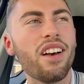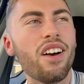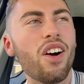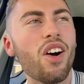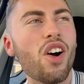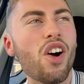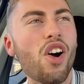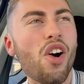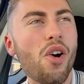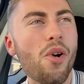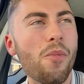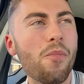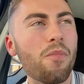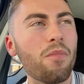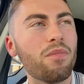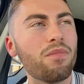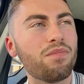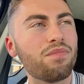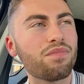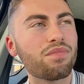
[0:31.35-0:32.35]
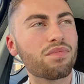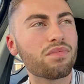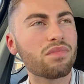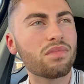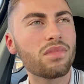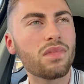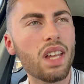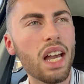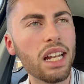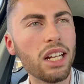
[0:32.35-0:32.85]
And
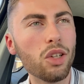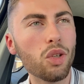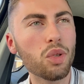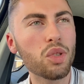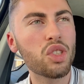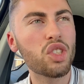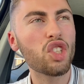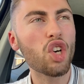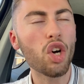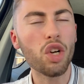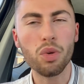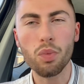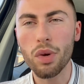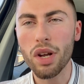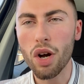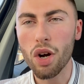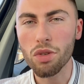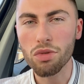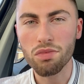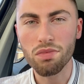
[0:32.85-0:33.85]
it looks like we are